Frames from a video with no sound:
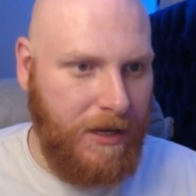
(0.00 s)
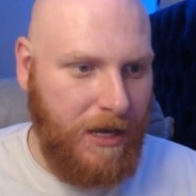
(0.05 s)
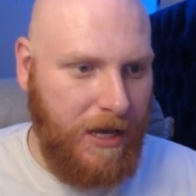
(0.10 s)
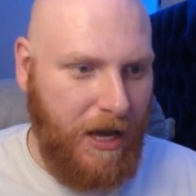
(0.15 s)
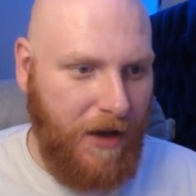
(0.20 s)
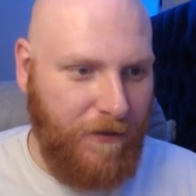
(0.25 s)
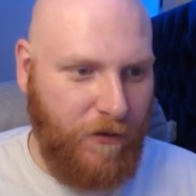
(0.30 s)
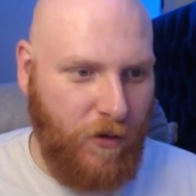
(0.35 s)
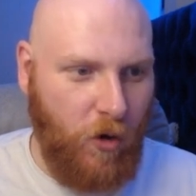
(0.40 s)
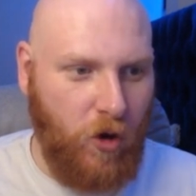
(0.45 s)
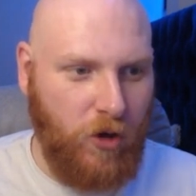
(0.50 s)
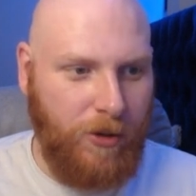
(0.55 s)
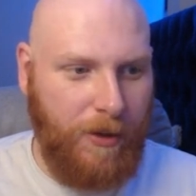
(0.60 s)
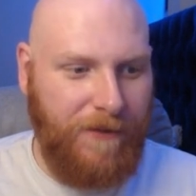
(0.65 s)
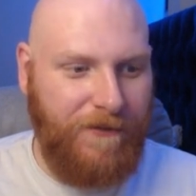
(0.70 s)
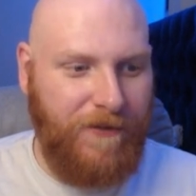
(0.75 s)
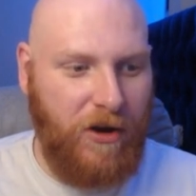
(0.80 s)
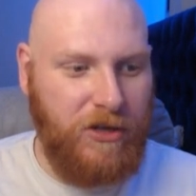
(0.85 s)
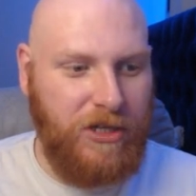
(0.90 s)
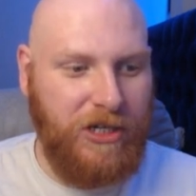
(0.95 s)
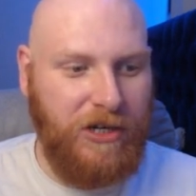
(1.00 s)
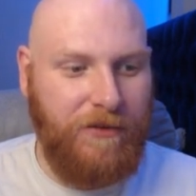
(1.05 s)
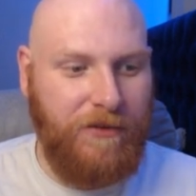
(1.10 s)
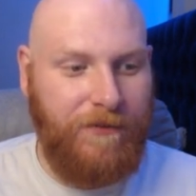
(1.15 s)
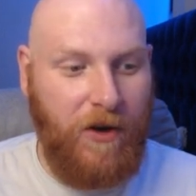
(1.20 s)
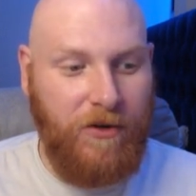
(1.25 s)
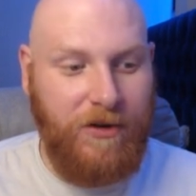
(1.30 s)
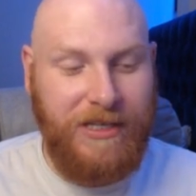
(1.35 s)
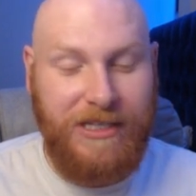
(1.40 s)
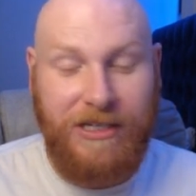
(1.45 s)
Of course, we're
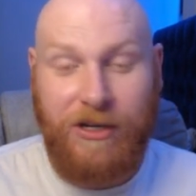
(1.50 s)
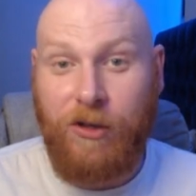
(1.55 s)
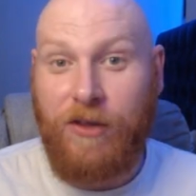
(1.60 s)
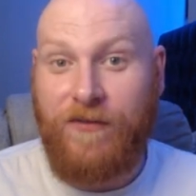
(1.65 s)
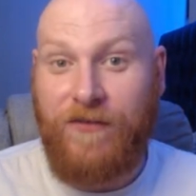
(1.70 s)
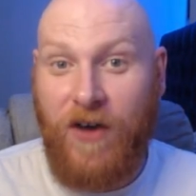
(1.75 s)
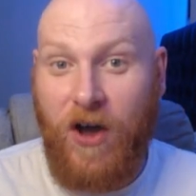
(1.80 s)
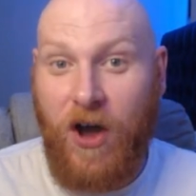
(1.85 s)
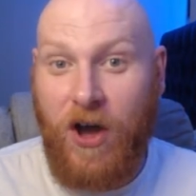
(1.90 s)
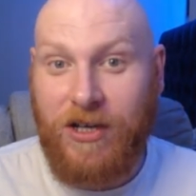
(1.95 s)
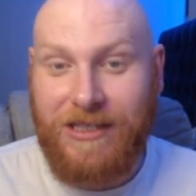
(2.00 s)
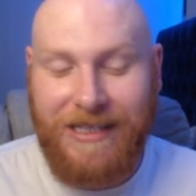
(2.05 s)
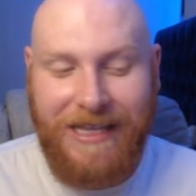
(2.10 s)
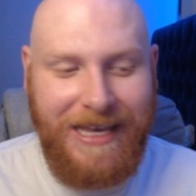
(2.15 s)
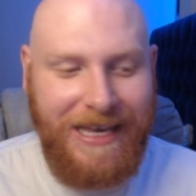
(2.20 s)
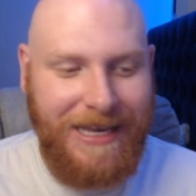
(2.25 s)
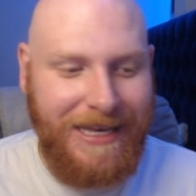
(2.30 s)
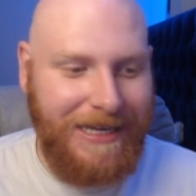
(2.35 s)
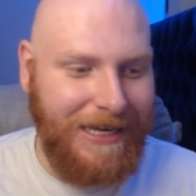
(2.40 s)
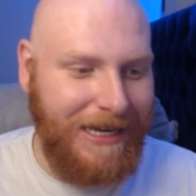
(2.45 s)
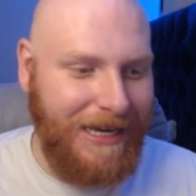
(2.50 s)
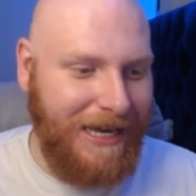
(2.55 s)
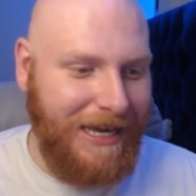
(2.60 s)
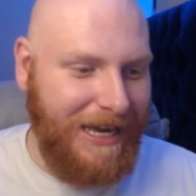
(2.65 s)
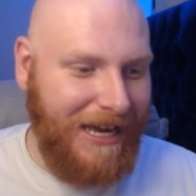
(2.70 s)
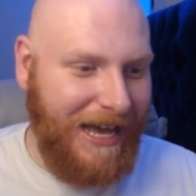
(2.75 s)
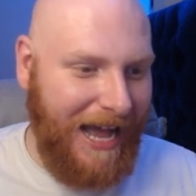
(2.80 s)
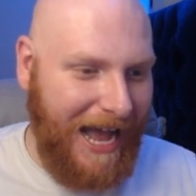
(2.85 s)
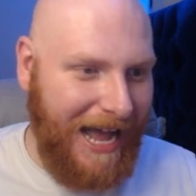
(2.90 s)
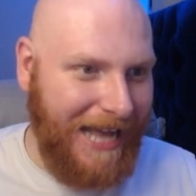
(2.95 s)
focusing on the first league
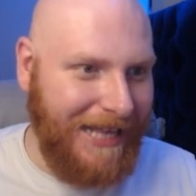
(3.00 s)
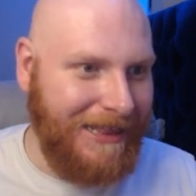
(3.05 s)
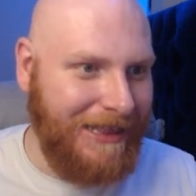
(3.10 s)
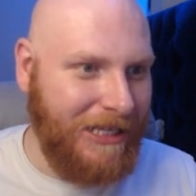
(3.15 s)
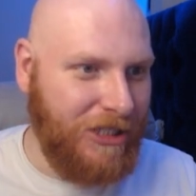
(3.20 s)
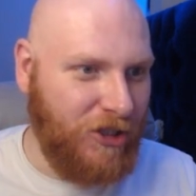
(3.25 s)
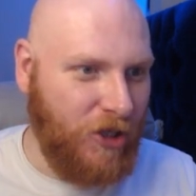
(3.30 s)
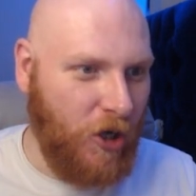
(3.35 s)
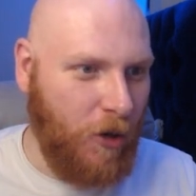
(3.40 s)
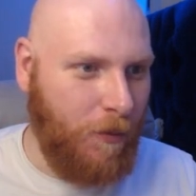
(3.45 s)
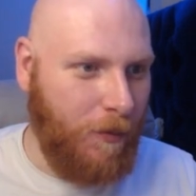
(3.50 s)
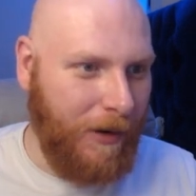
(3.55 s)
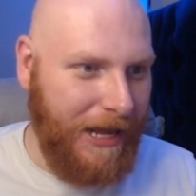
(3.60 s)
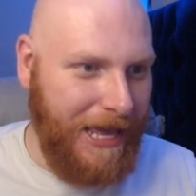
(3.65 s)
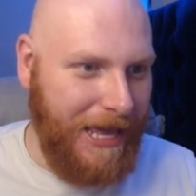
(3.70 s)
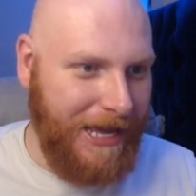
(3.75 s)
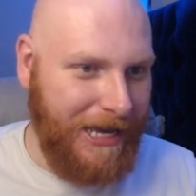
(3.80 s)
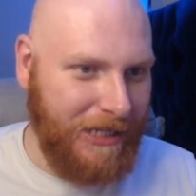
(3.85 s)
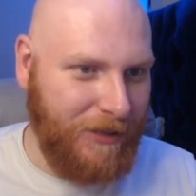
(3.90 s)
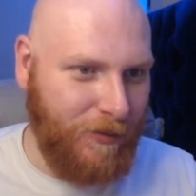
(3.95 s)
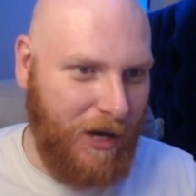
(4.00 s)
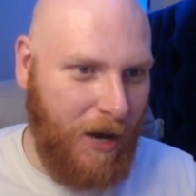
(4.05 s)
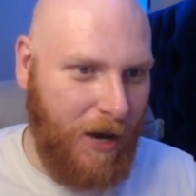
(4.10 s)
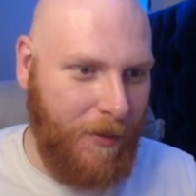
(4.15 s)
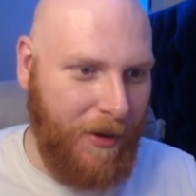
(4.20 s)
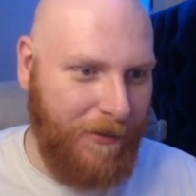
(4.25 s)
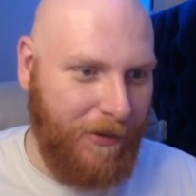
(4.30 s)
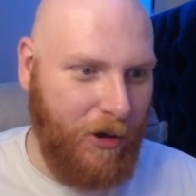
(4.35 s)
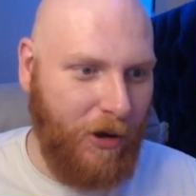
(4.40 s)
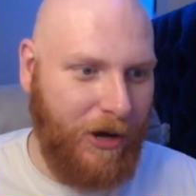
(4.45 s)
and the Super League as well.
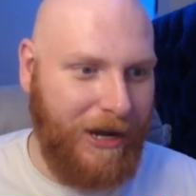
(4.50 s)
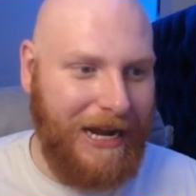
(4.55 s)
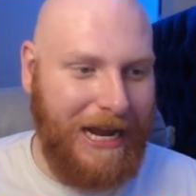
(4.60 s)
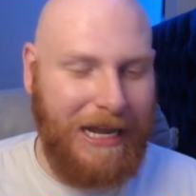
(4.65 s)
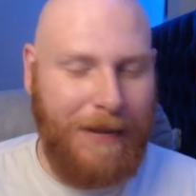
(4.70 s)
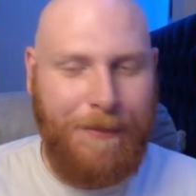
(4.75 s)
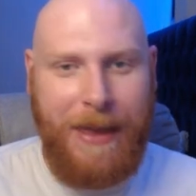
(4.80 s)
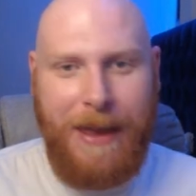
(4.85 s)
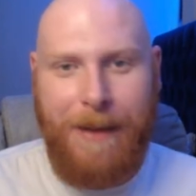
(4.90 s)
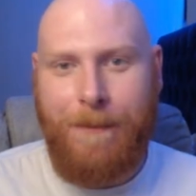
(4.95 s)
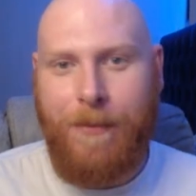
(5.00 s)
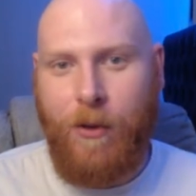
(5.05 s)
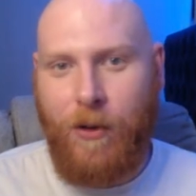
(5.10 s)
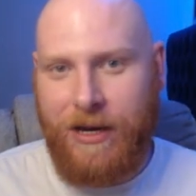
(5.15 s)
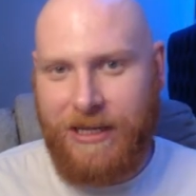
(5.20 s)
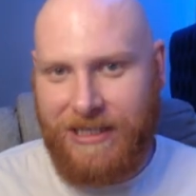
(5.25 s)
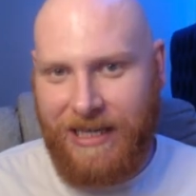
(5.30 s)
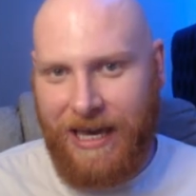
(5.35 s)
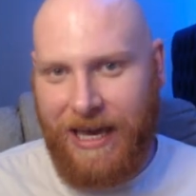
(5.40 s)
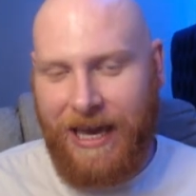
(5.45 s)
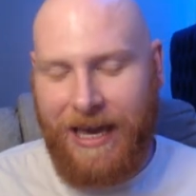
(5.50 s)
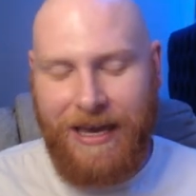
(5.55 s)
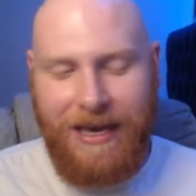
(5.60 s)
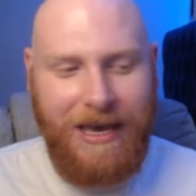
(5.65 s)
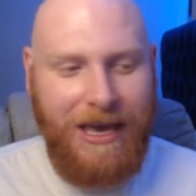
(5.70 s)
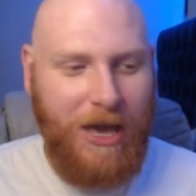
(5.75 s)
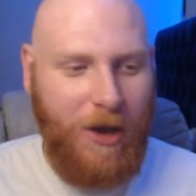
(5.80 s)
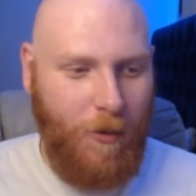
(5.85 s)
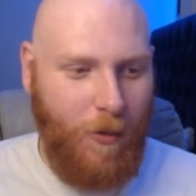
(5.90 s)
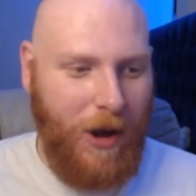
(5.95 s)
But if we're looking at the big boys here,
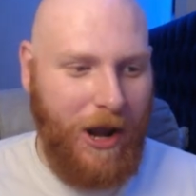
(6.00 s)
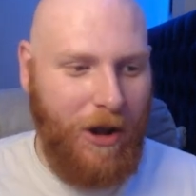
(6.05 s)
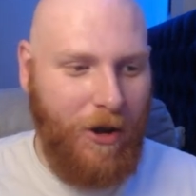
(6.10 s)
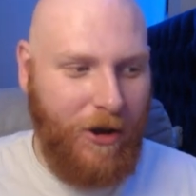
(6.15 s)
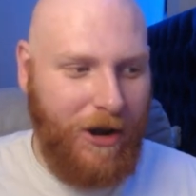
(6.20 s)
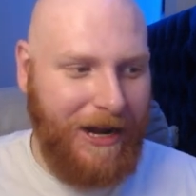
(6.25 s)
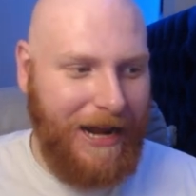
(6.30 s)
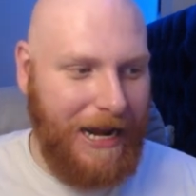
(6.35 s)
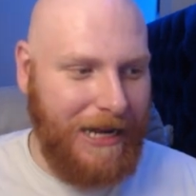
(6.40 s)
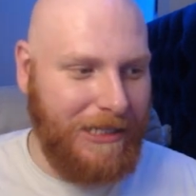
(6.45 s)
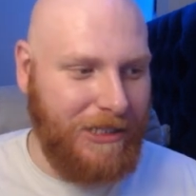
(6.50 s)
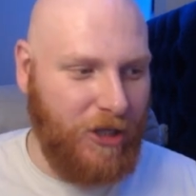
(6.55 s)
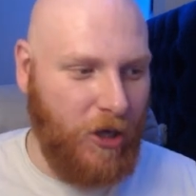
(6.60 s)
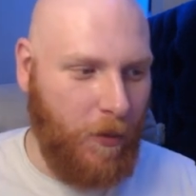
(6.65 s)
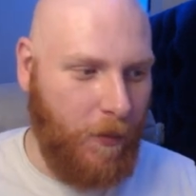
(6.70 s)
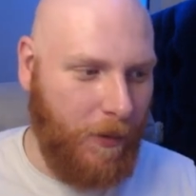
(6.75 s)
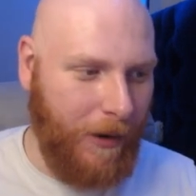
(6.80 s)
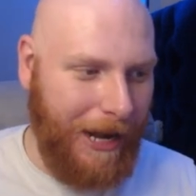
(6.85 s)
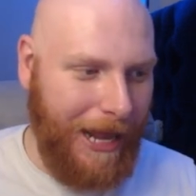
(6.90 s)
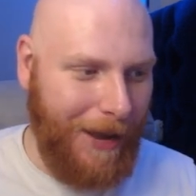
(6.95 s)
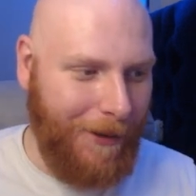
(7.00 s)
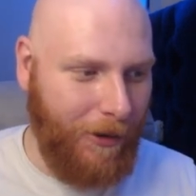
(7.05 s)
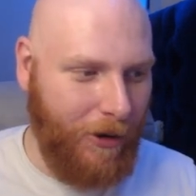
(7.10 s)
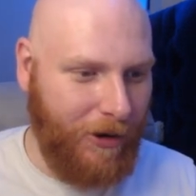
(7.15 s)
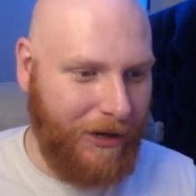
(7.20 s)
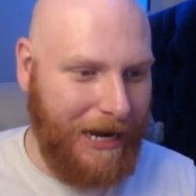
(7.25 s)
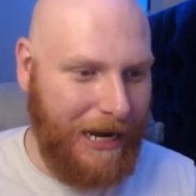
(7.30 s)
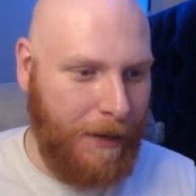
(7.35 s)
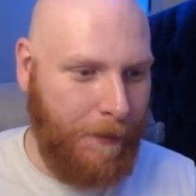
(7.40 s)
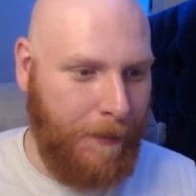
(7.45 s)
we're looking at the Super League. We're
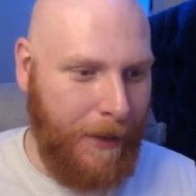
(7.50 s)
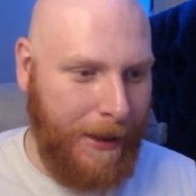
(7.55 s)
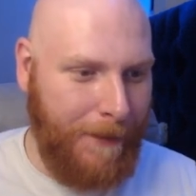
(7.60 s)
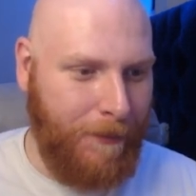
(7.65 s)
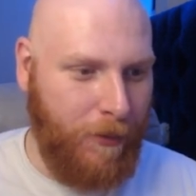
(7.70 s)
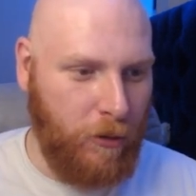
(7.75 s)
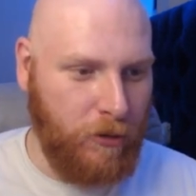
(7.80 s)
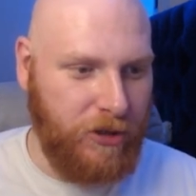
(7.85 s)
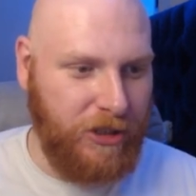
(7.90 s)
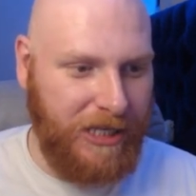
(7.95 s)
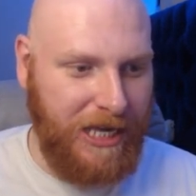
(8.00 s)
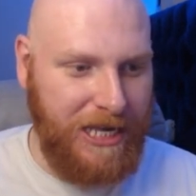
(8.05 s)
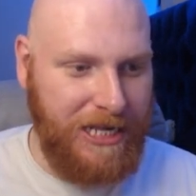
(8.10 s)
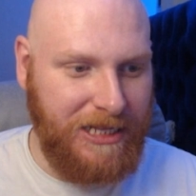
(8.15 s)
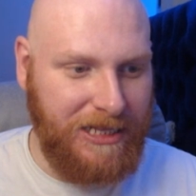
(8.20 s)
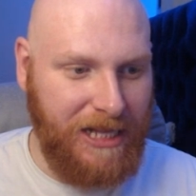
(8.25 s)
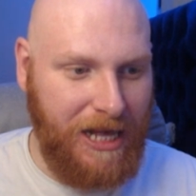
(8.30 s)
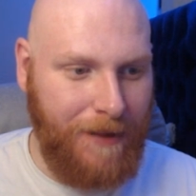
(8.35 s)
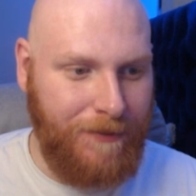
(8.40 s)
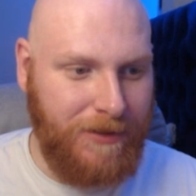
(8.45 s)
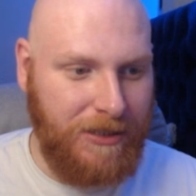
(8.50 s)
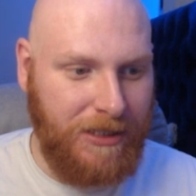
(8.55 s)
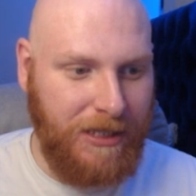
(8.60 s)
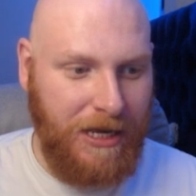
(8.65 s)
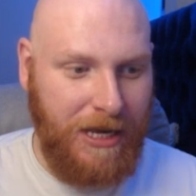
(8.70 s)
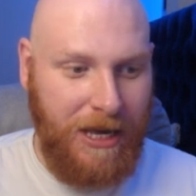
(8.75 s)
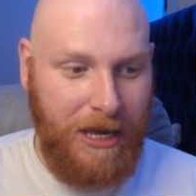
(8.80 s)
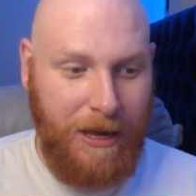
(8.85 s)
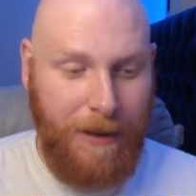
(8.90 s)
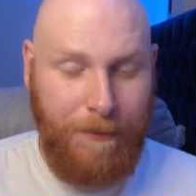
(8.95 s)
looking at the big Portuguese clubs,
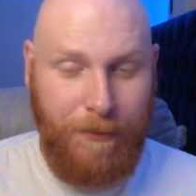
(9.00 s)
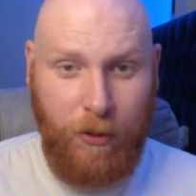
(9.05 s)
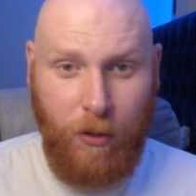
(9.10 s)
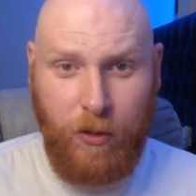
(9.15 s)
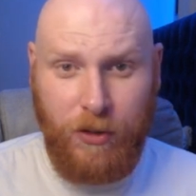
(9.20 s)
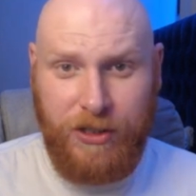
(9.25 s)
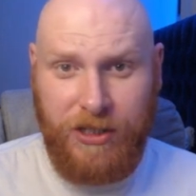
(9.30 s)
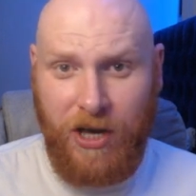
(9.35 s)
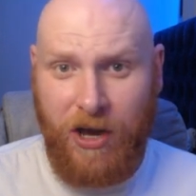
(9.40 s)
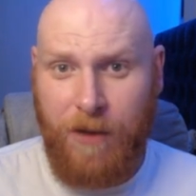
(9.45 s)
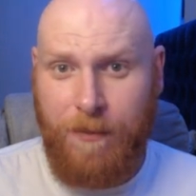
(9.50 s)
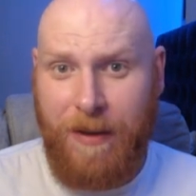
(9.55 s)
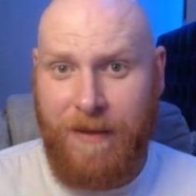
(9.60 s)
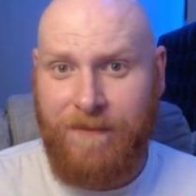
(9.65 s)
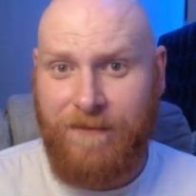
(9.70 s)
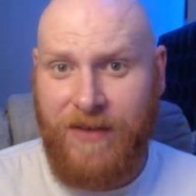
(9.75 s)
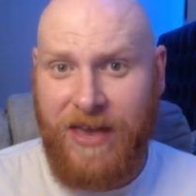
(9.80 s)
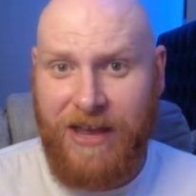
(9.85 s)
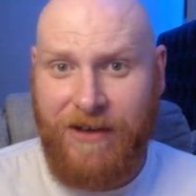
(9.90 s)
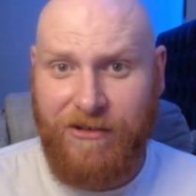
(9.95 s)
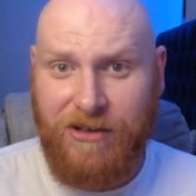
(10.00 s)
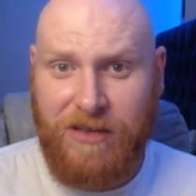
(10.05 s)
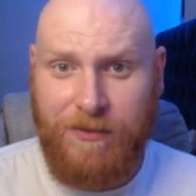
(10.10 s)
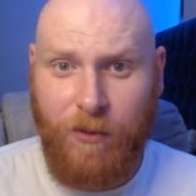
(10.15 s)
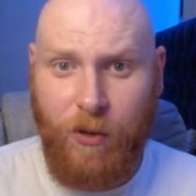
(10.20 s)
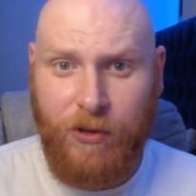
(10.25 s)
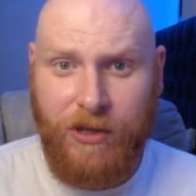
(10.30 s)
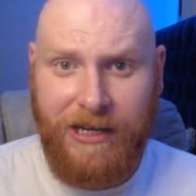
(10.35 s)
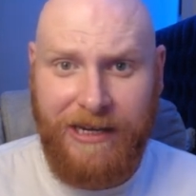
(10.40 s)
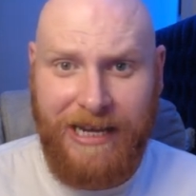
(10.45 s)
Porto, Benfica and
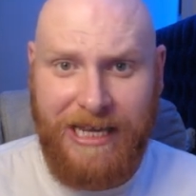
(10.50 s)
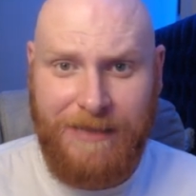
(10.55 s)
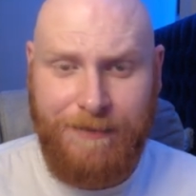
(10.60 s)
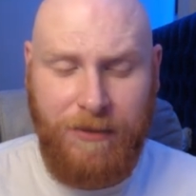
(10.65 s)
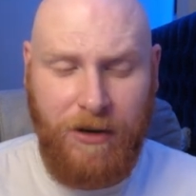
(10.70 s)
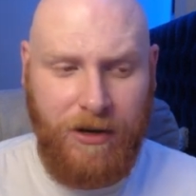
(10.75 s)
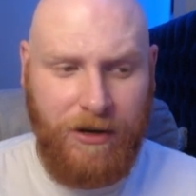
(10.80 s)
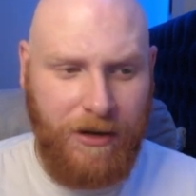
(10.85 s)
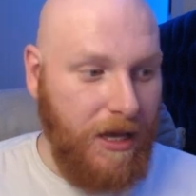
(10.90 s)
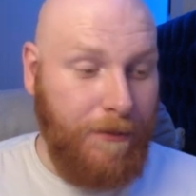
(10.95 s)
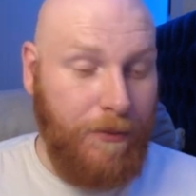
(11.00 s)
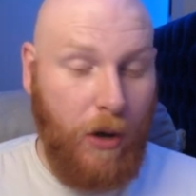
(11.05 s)
Sporting Lisbon.